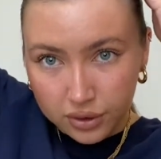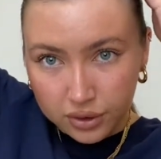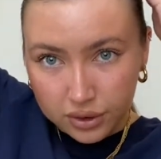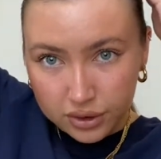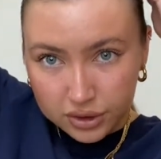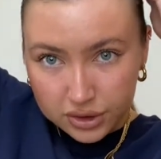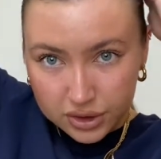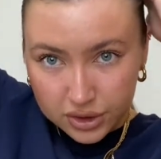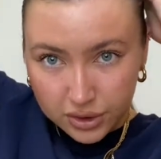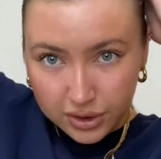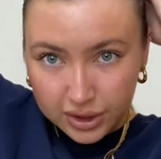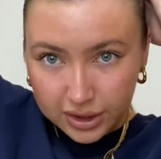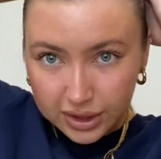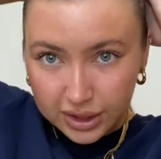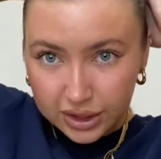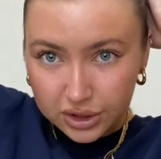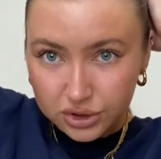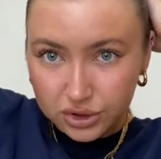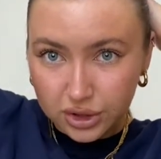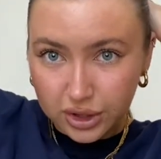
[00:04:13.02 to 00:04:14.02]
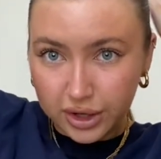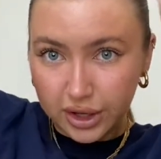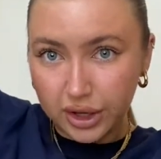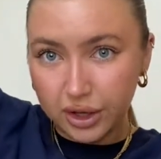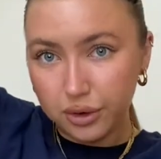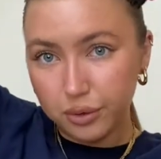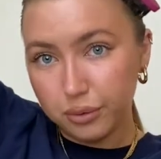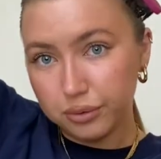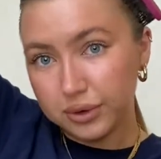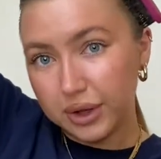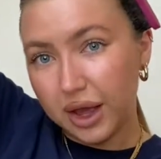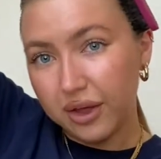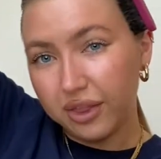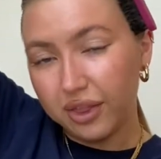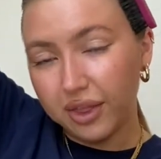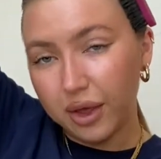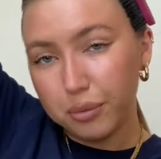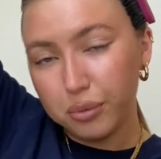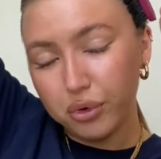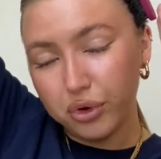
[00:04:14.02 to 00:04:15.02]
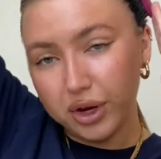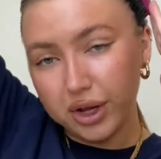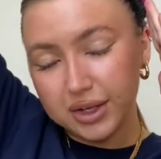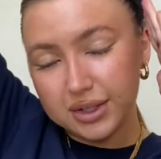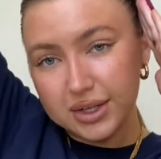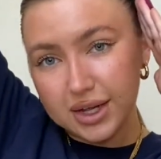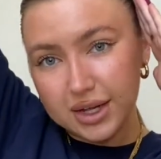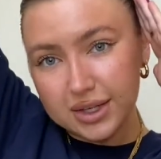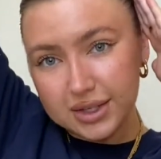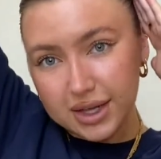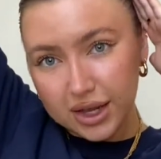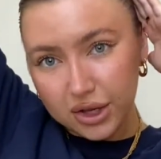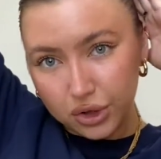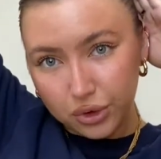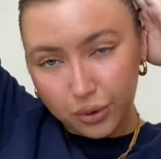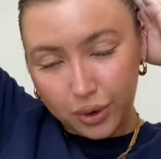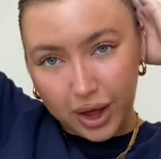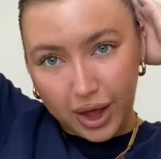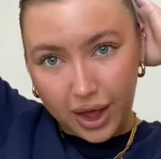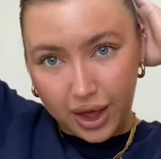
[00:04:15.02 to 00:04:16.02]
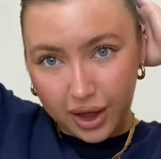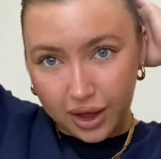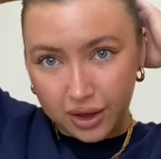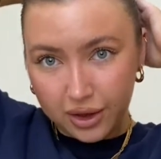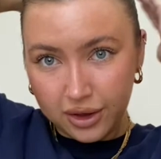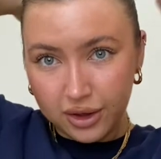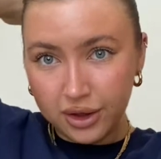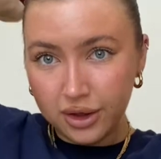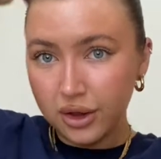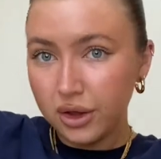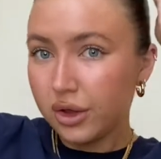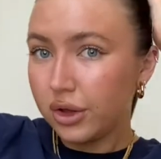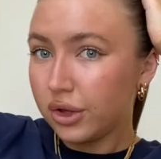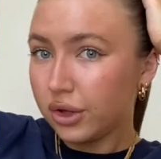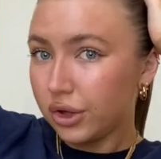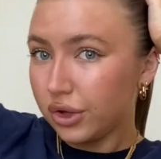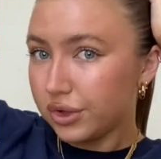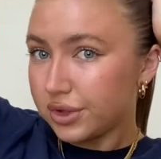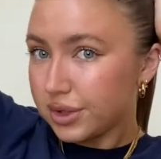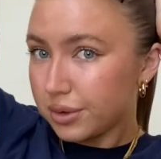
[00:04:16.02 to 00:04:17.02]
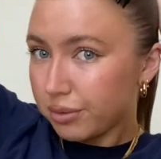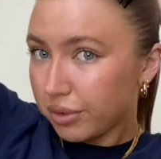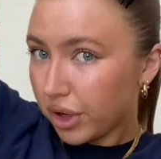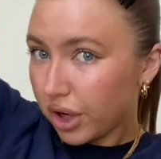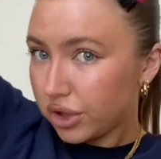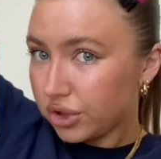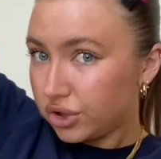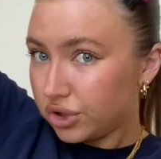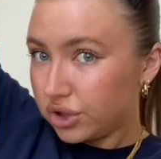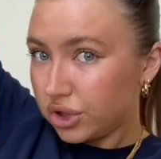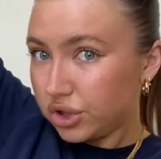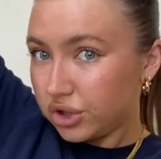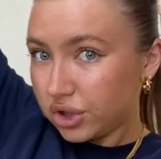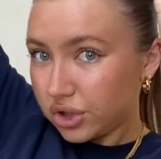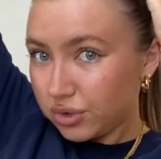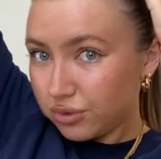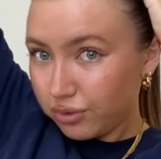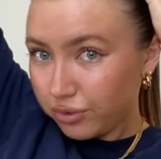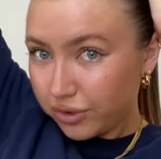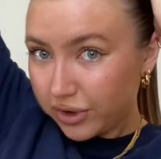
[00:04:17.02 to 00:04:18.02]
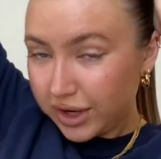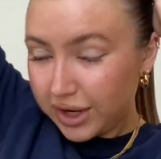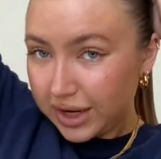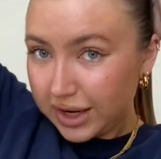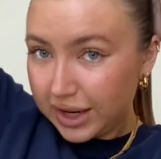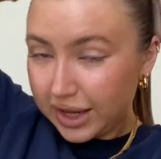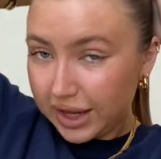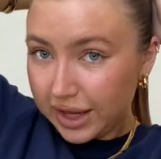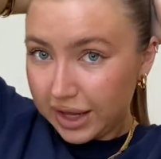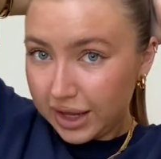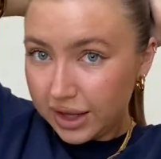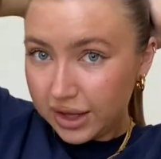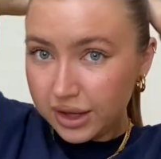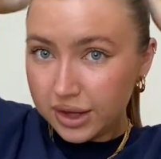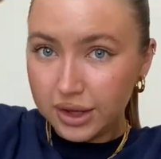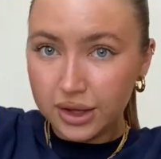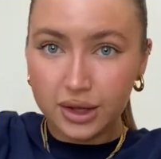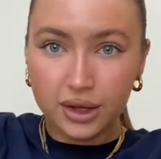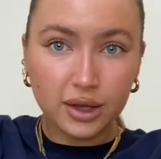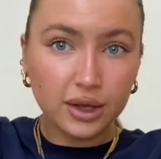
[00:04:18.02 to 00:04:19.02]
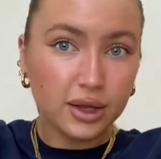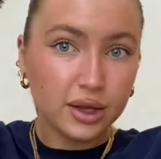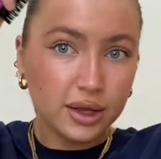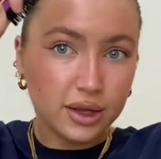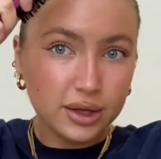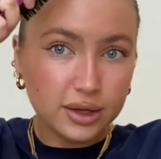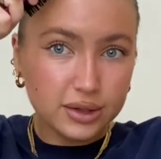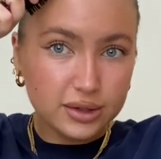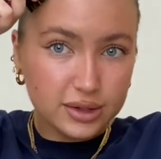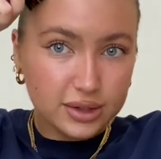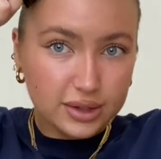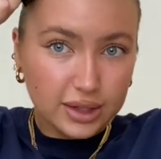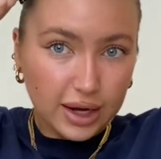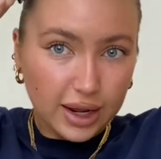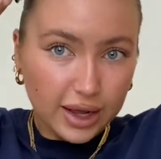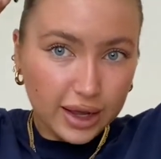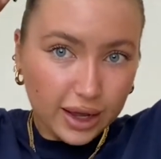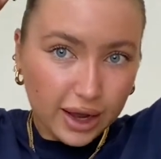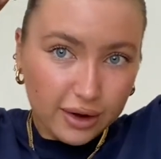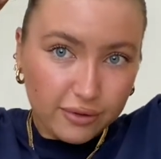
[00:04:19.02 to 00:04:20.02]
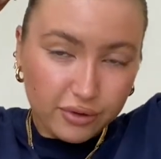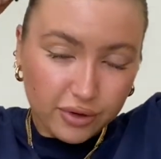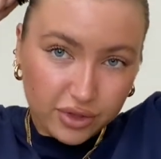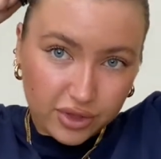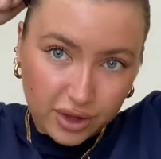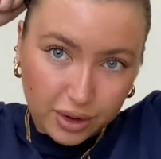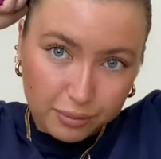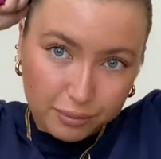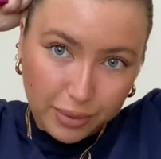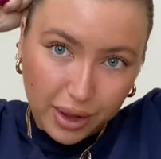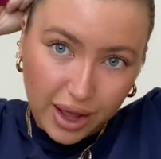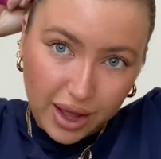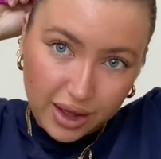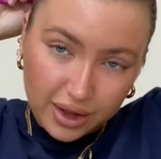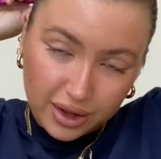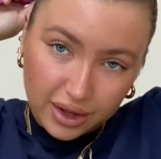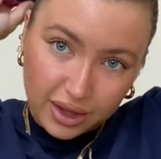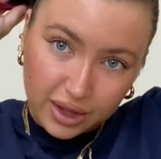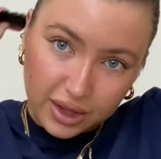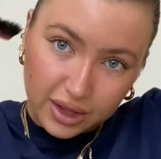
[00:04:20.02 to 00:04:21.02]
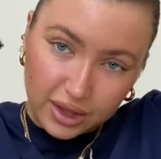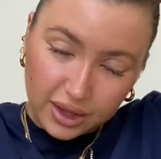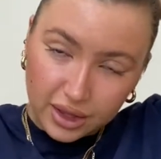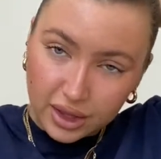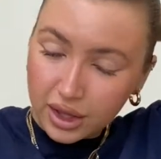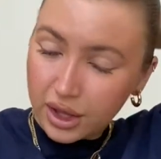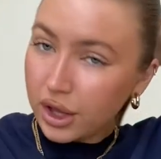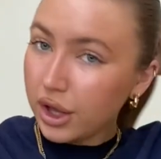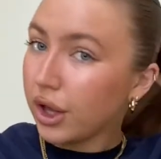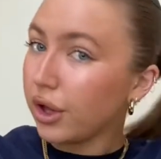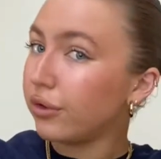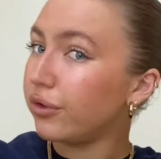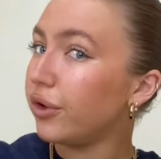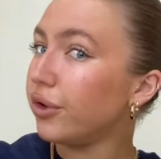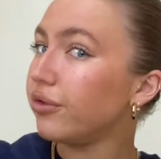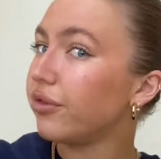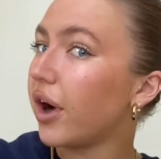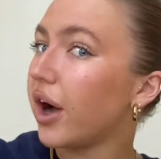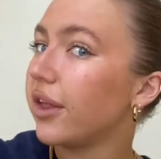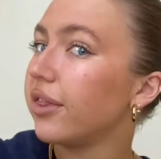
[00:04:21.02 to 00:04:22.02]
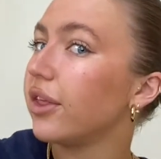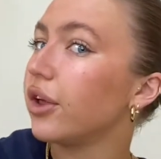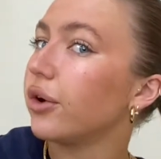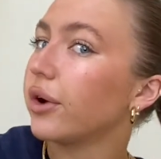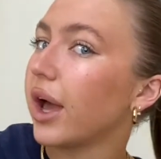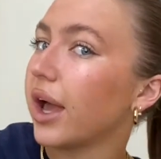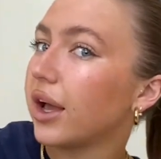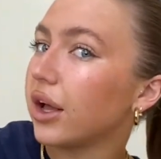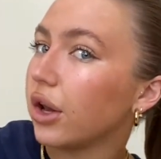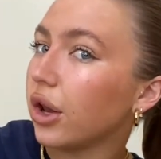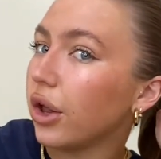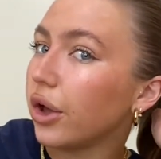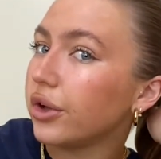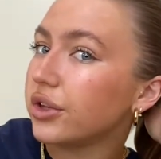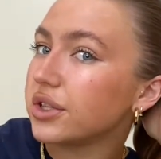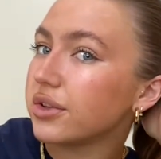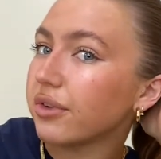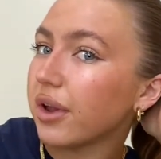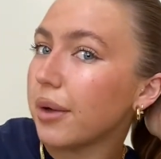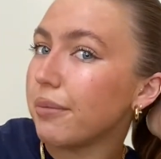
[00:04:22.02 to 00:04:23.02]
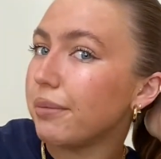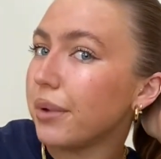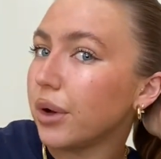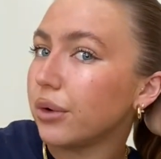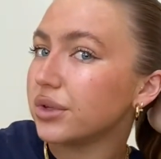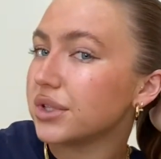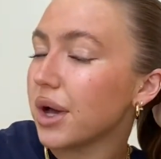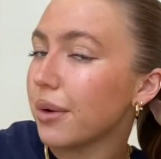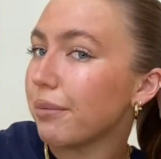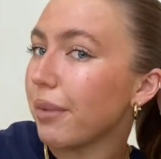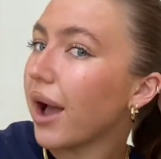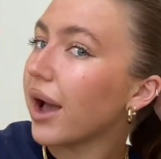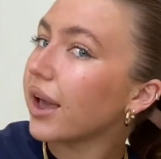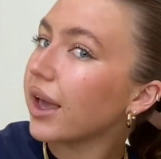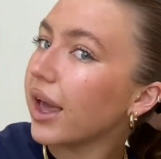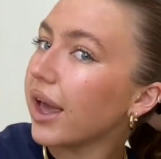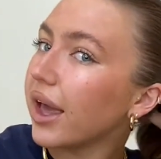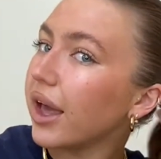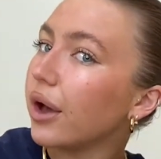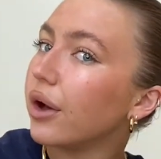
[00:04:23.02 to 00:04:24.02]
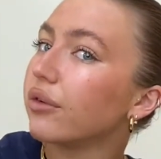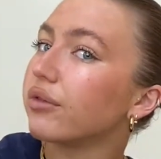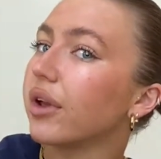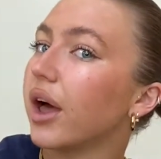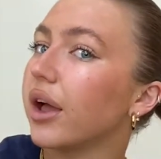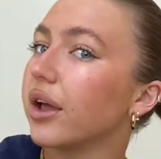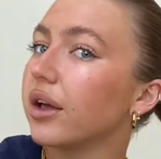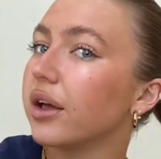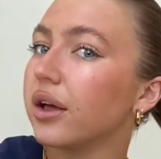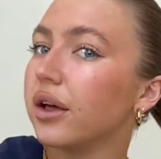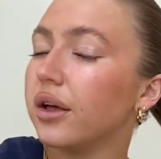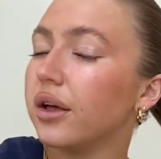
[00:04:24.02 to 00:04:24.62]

So you can literally, now that that product is in your hair, use the brush to just really slick everything back. If you find that you're getting loads of like build up back here of like